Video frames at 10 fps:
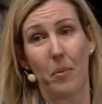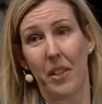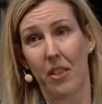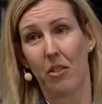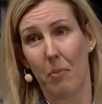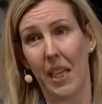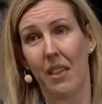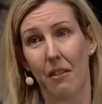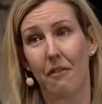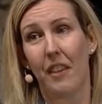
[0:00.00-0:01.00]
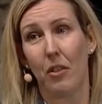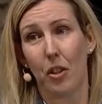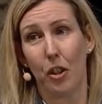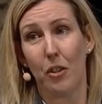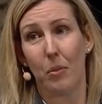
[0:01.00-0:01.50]
something to me, that
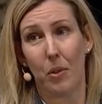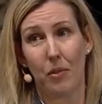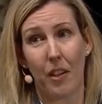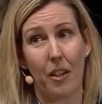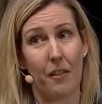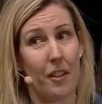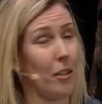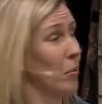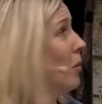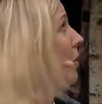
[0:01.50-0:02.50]
felt good, was very, very